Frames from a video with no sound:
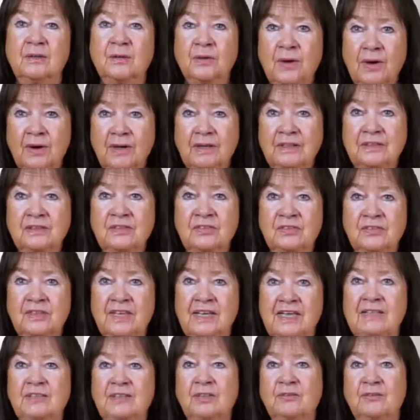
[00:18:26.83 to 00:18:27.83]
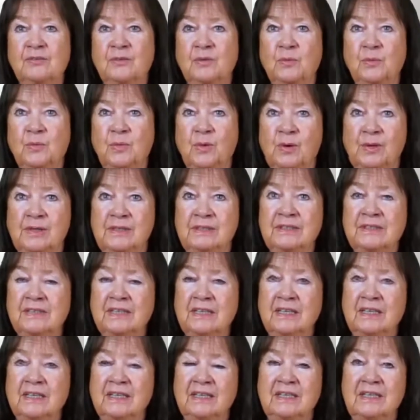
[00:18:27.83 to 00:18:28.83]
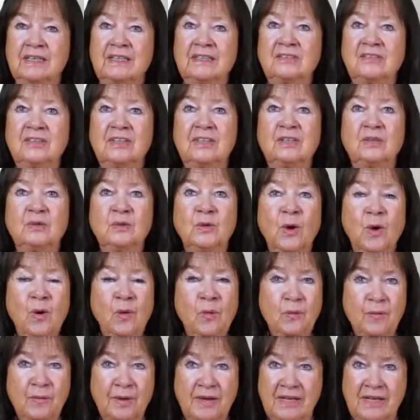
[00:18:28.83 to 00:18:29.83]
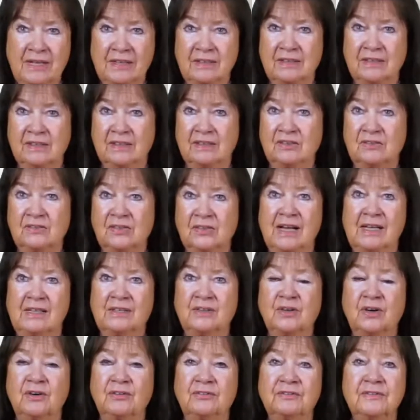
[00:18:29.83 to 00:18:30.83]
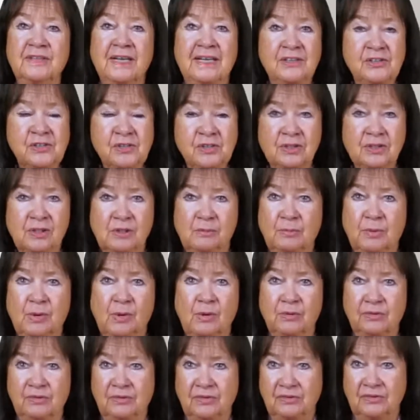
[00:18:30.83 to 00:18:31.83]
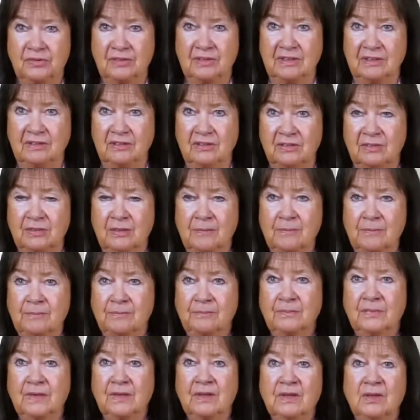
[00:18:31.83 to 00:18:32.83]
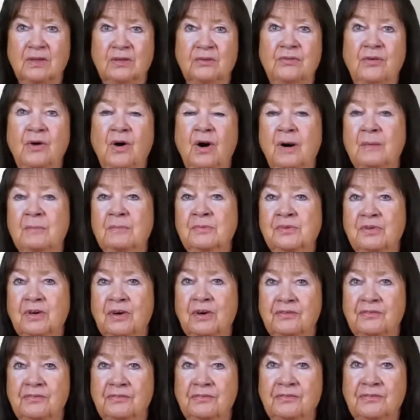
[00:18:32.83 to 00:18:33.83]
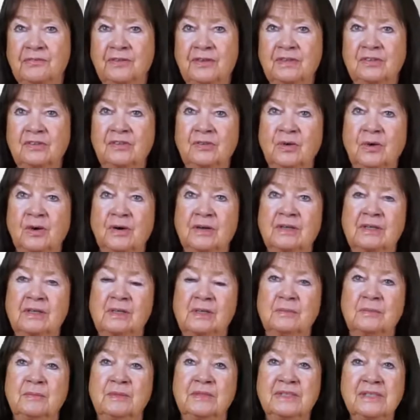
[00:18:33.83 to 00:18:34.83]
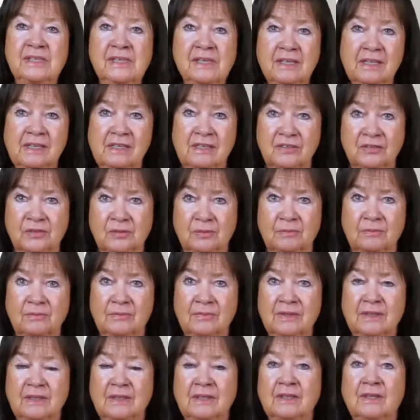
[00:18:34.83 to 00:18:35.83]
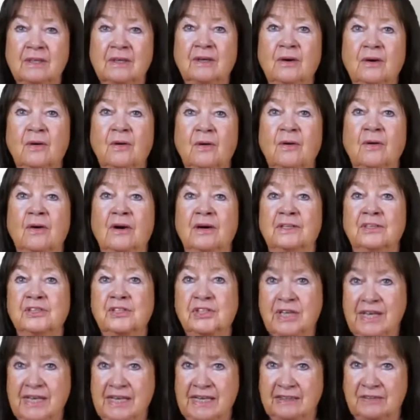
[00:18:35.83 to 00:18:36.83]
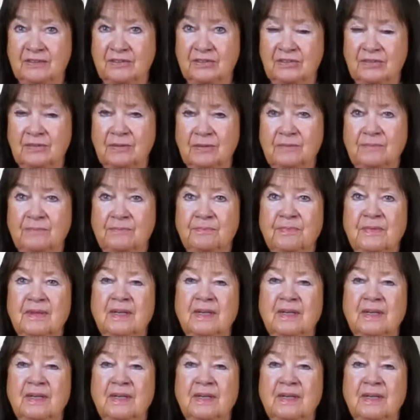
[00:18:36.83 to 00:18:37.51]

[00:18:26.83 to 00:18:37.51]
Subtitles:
the current state of the world is in no way the result of natural processes, forms of historical materialism, or chance,